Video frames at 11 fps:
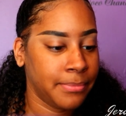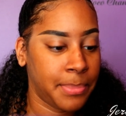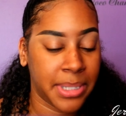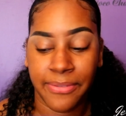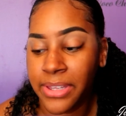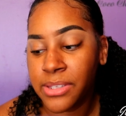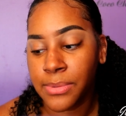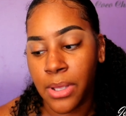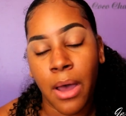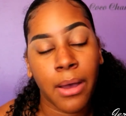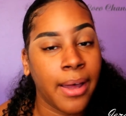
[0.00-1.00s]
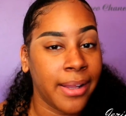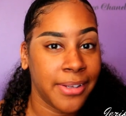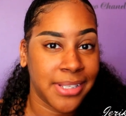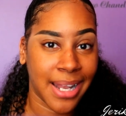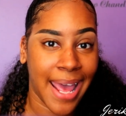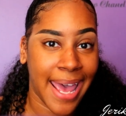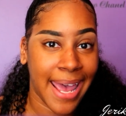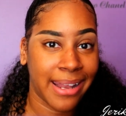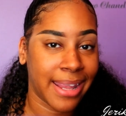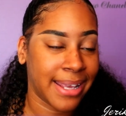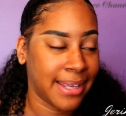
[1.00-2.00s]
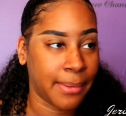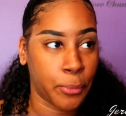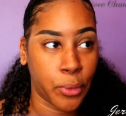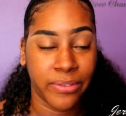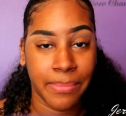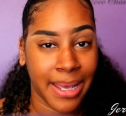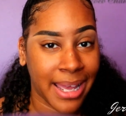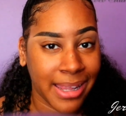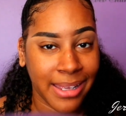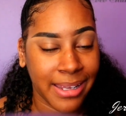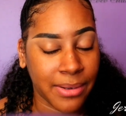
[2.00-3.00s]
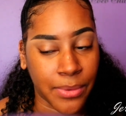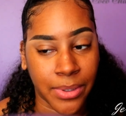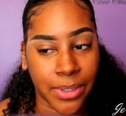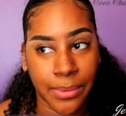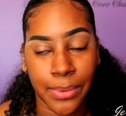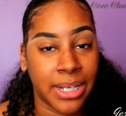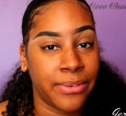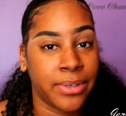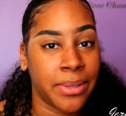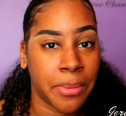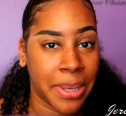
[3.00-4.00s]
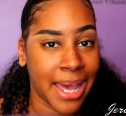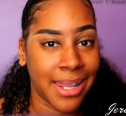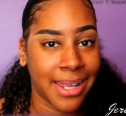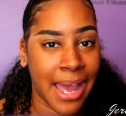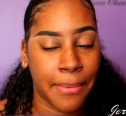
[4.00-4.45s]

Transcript: But if this was all colors that I had, like in a Morphe palette or whatever other palette,